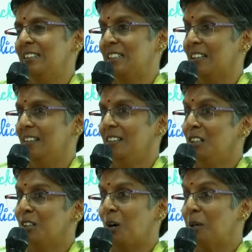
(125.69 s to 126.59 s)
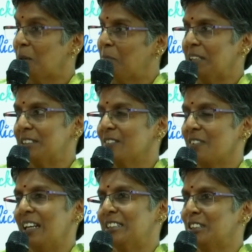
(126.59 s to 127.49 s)
that uh, contemplation of
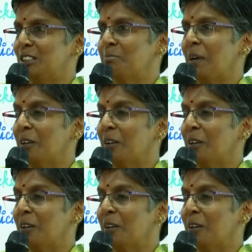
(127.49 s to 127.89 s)
relationship.